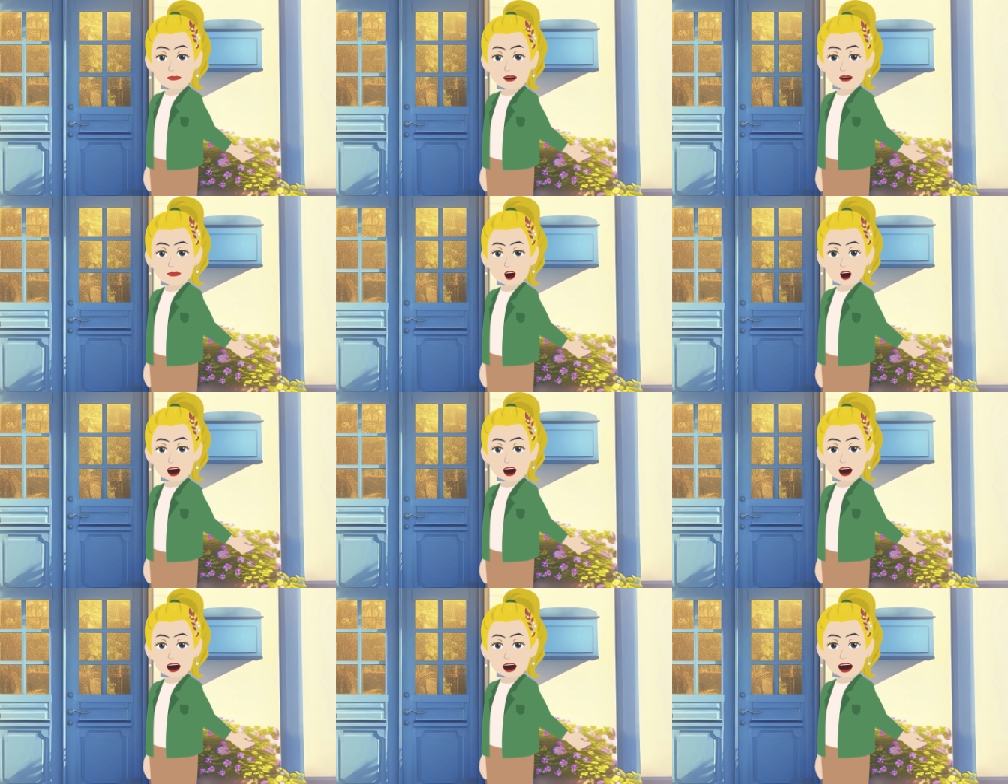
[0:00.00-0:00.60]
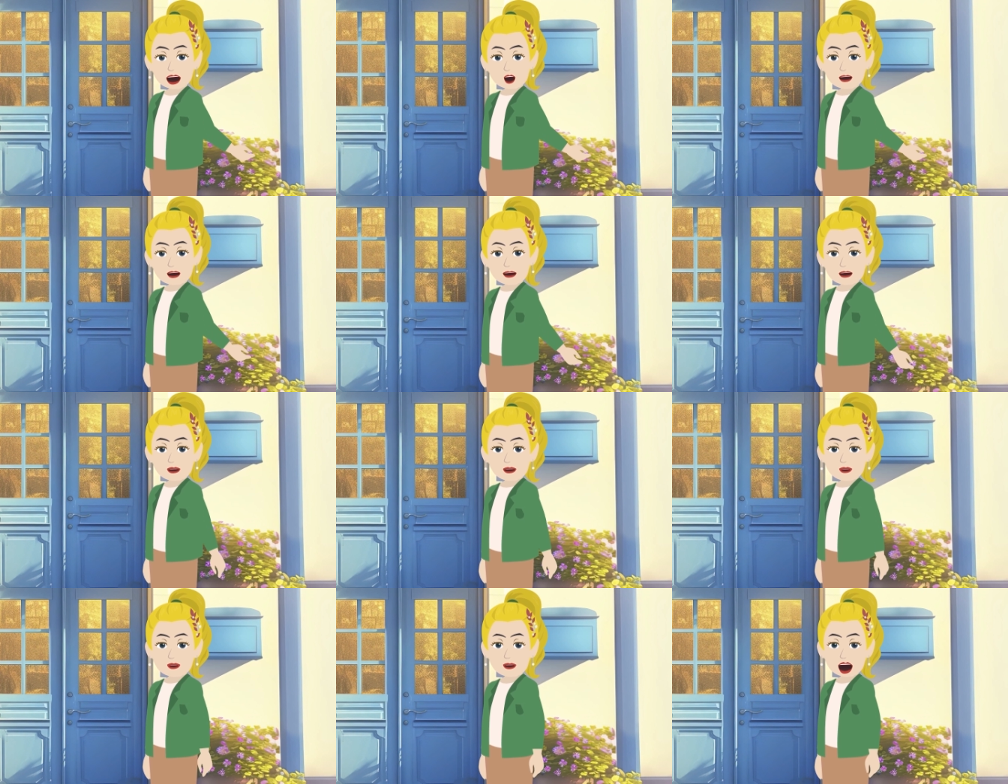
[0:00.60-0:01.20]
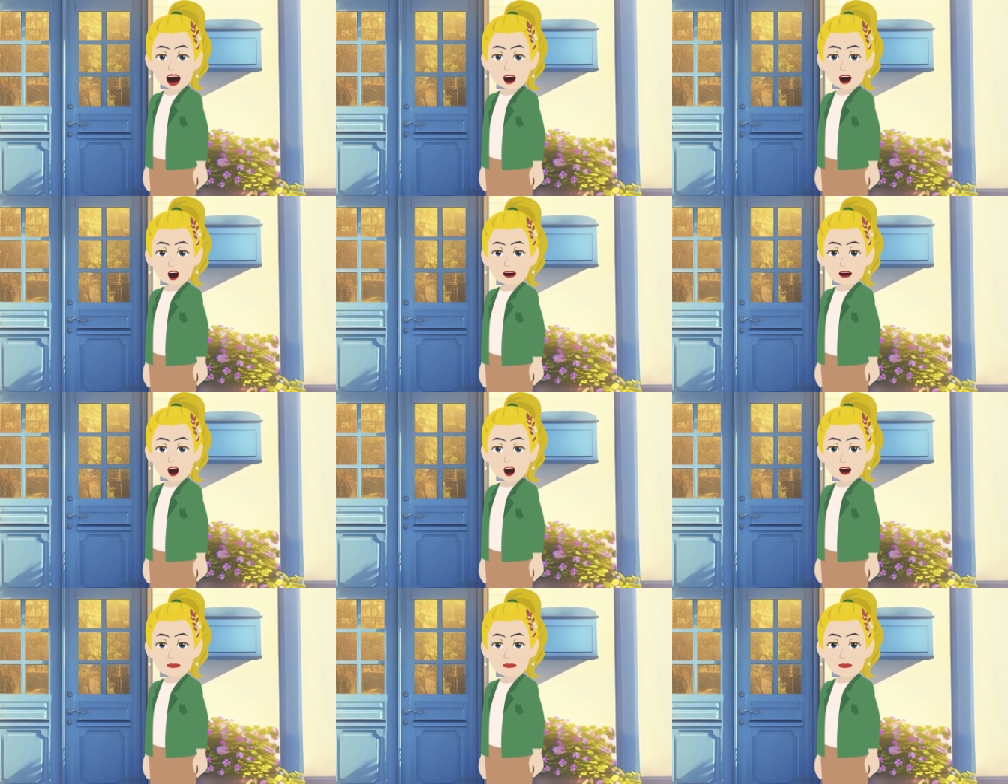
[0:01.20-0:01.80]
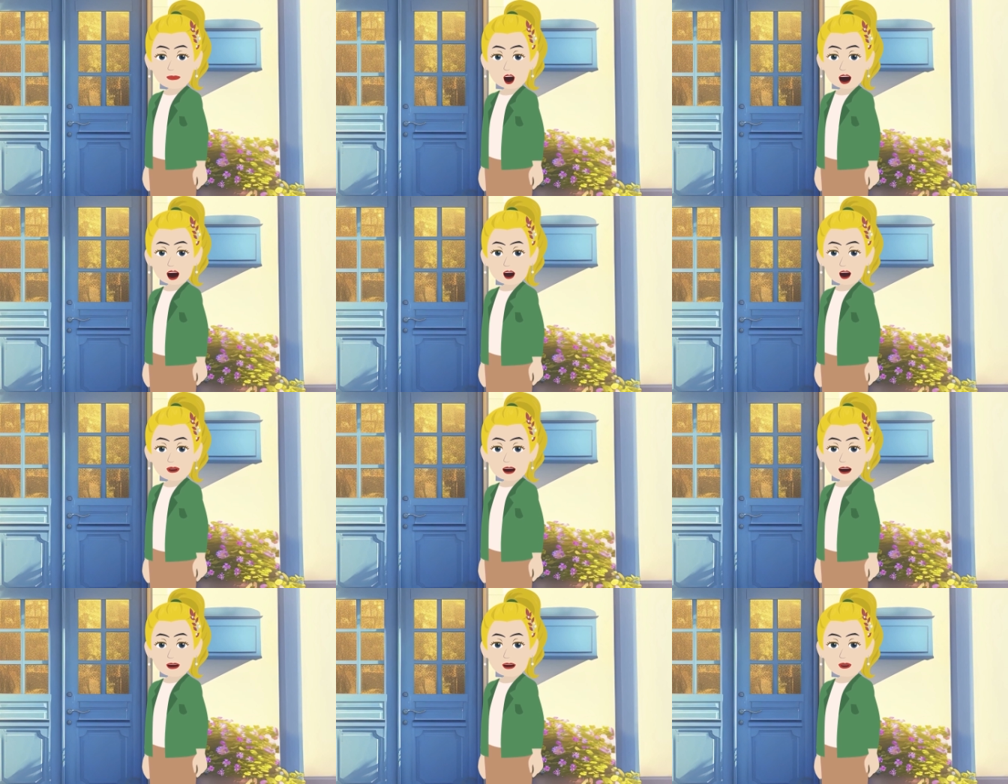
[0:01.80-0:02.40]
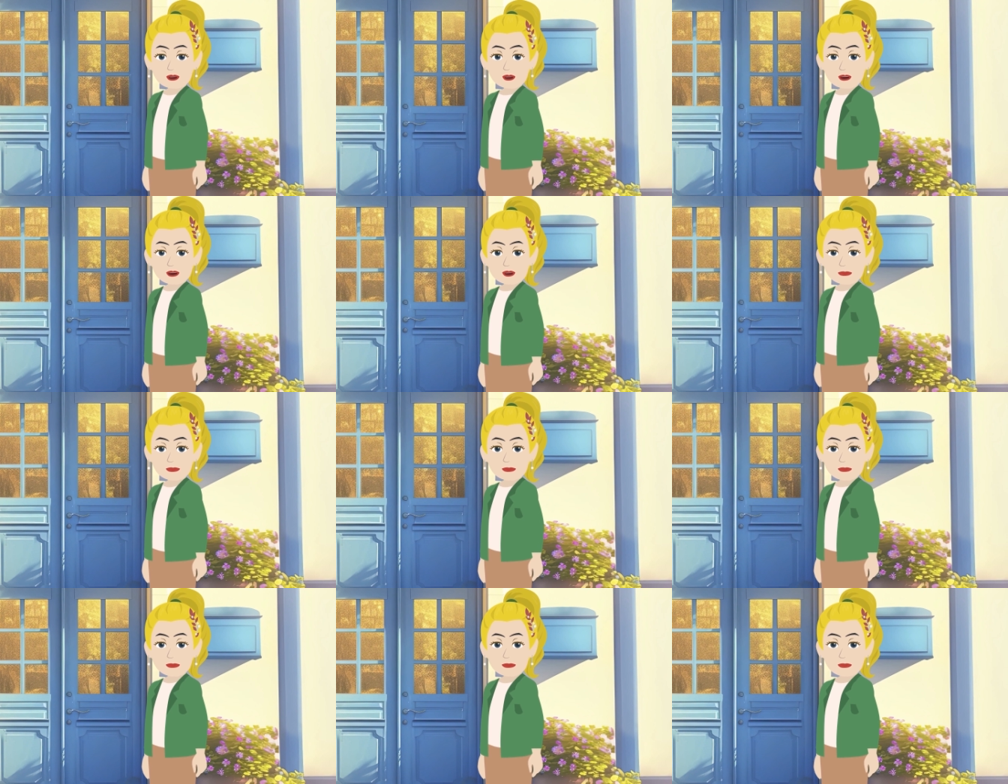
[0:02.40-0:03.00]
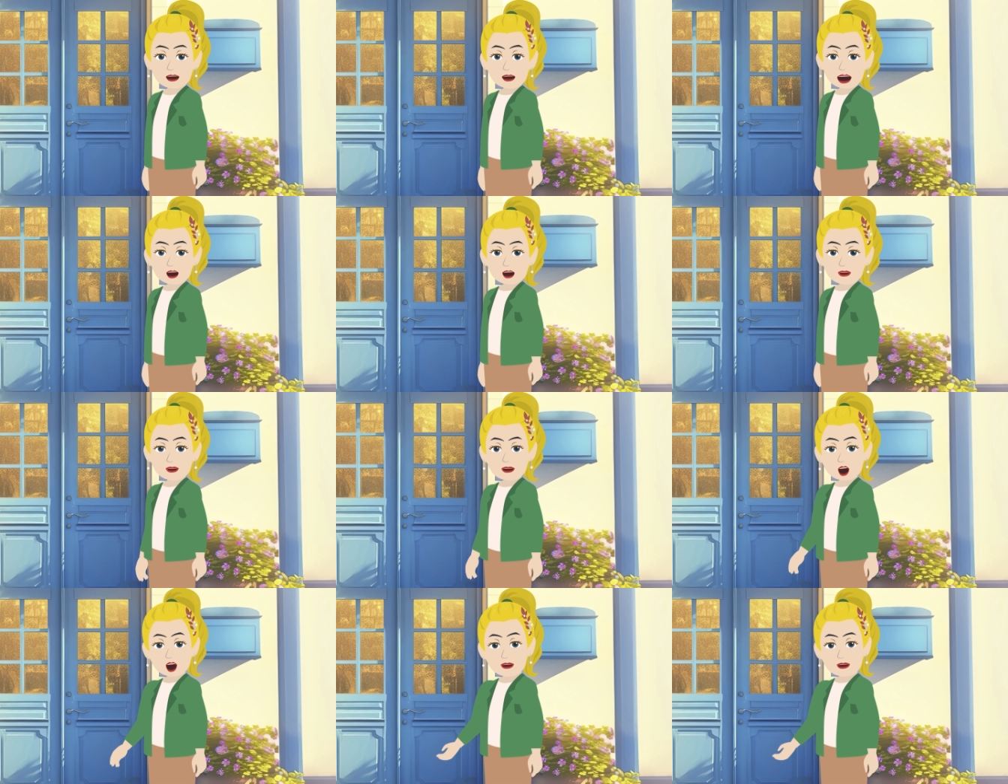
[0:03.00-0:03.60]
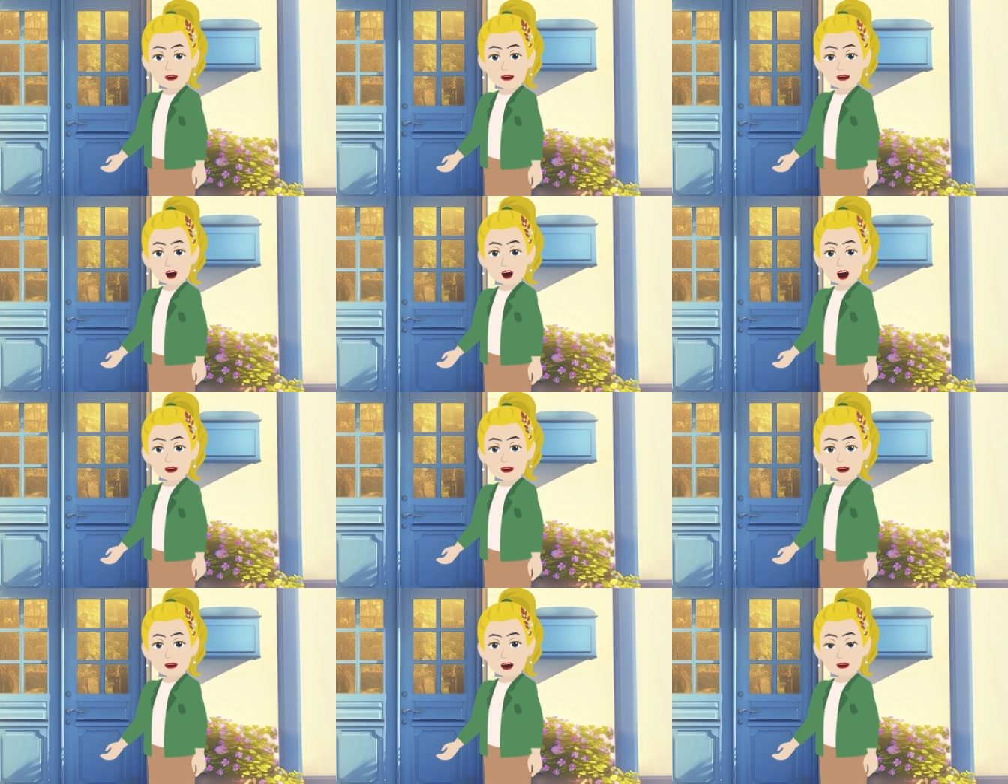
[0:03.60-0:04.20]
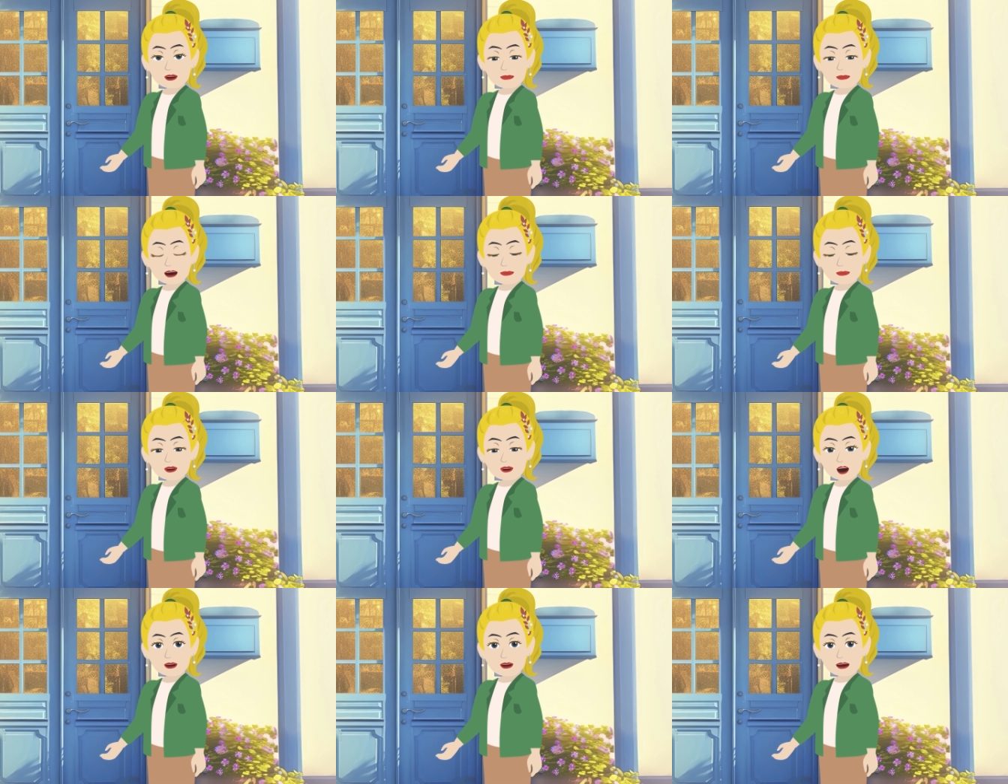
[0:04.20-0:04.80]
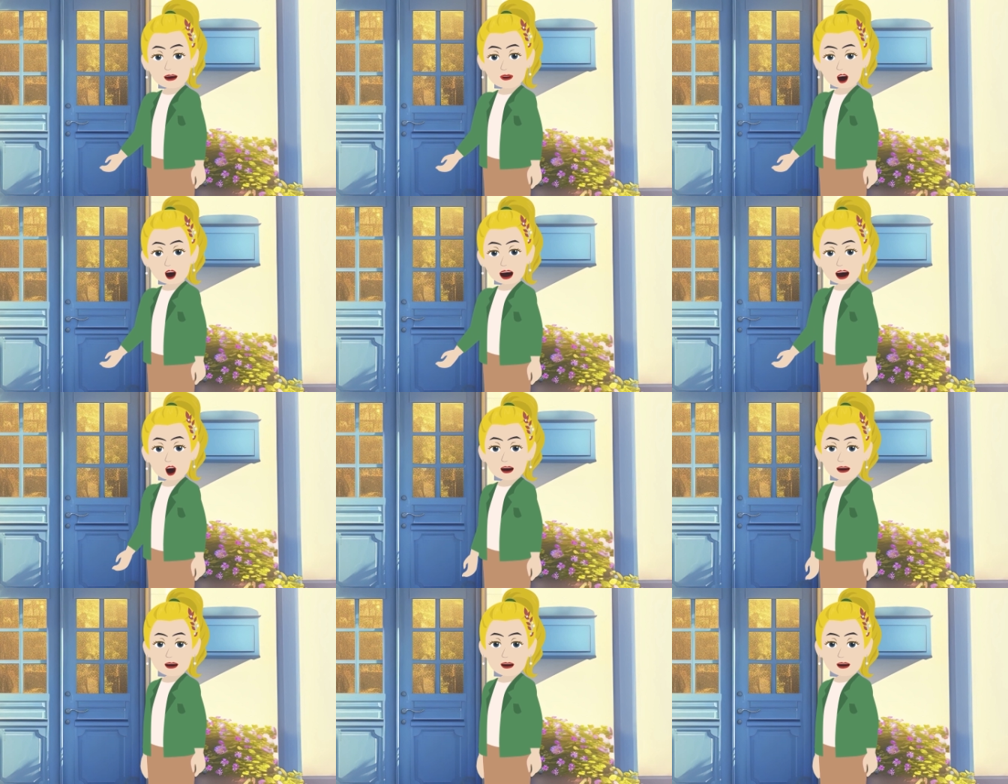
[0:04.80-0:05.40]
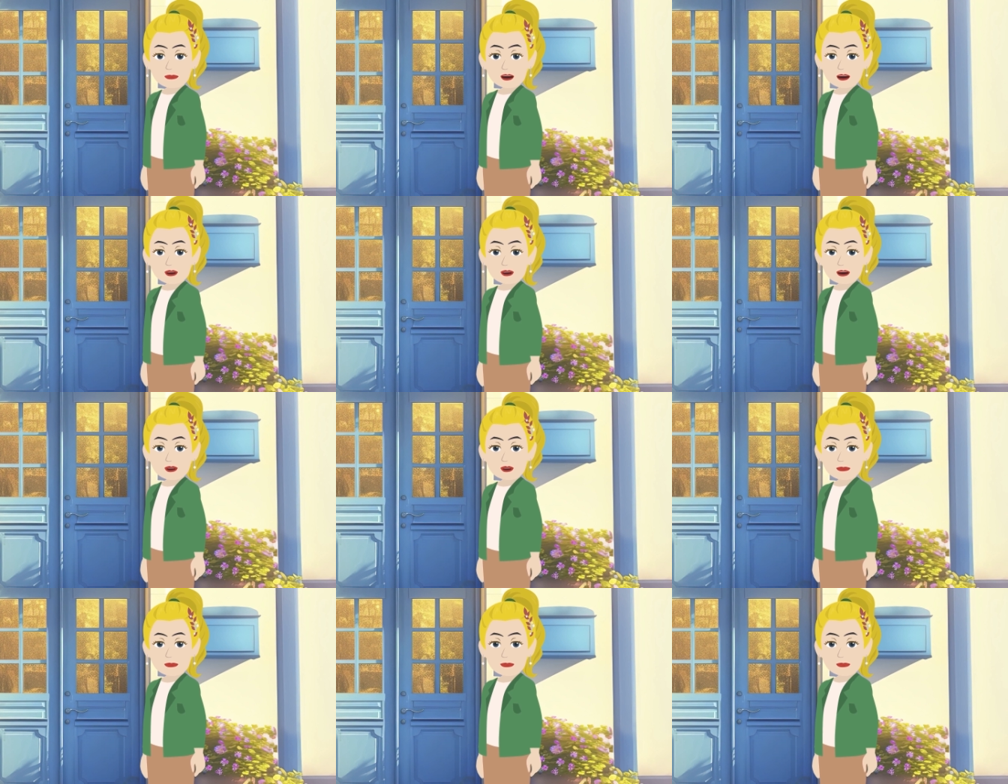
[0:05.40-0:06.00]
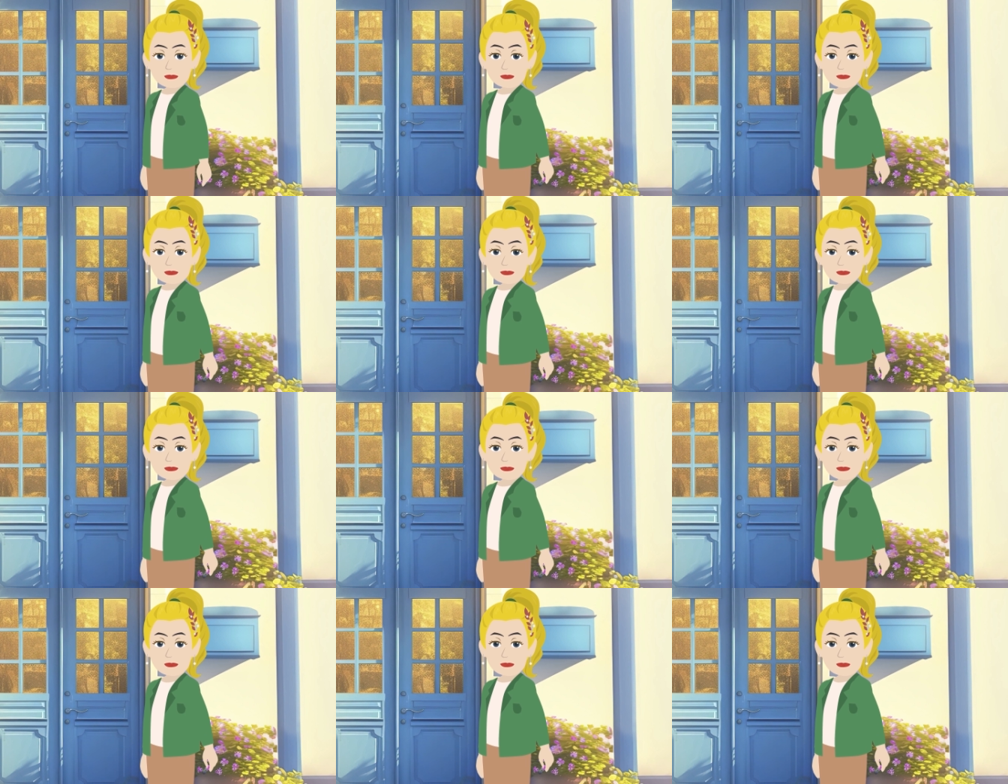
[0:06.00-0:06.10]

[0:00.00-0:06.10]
And you knew that out of that contrast, constant preferences would be born within you.